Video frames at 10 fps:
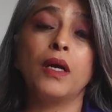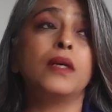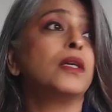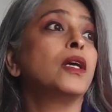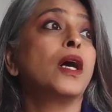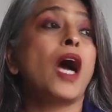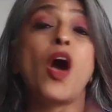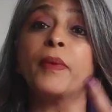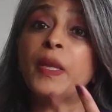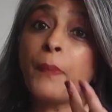
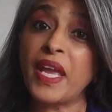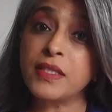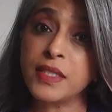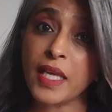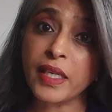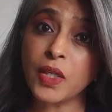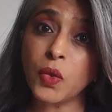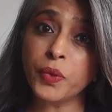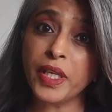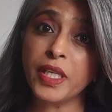How many pages are
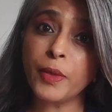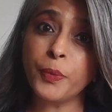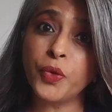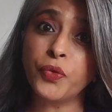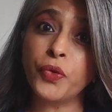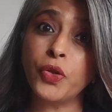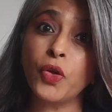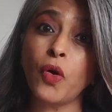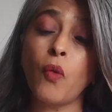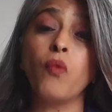included in a
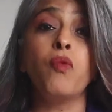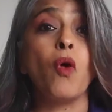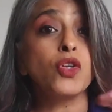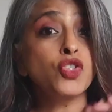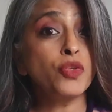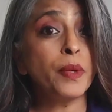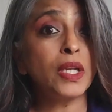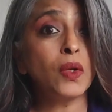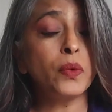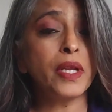portfolio? What should be
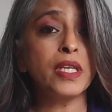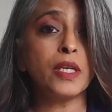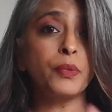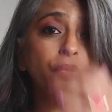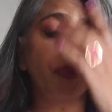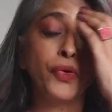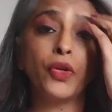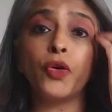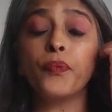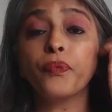included in a
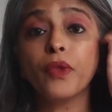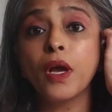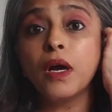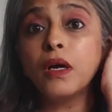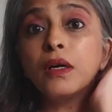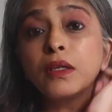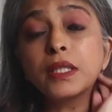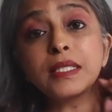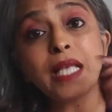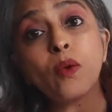portfolio?
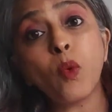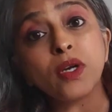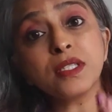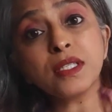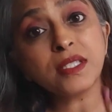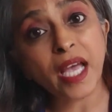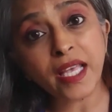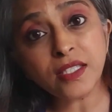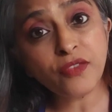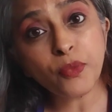Things like what is the
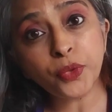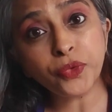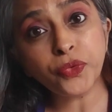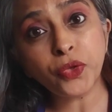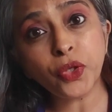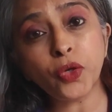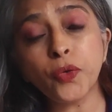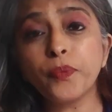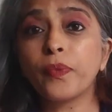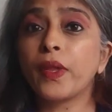size of a portfolio,
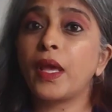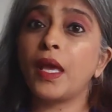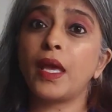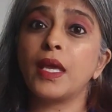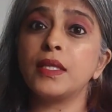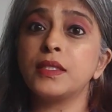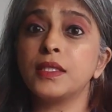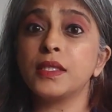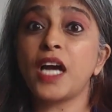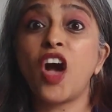
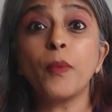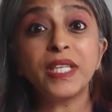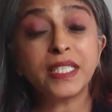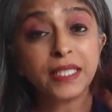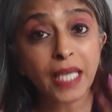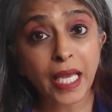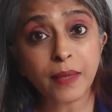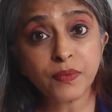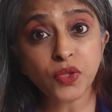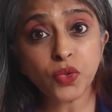and how many
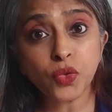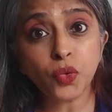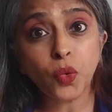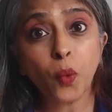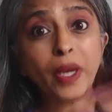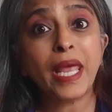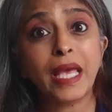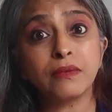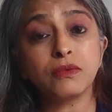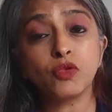times do one
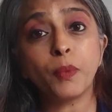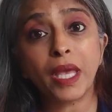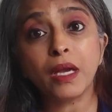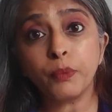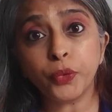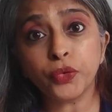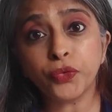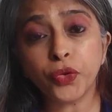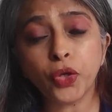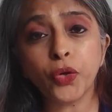have to make
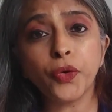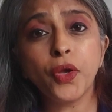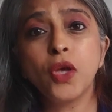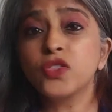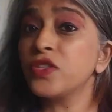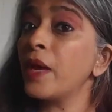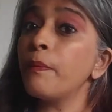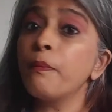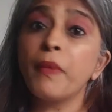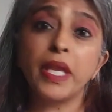portfolio? So there are
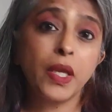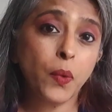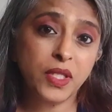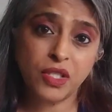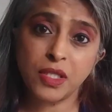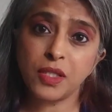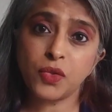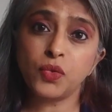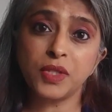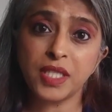many questions
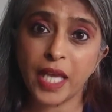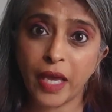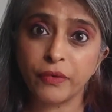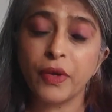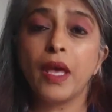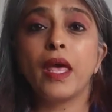students have,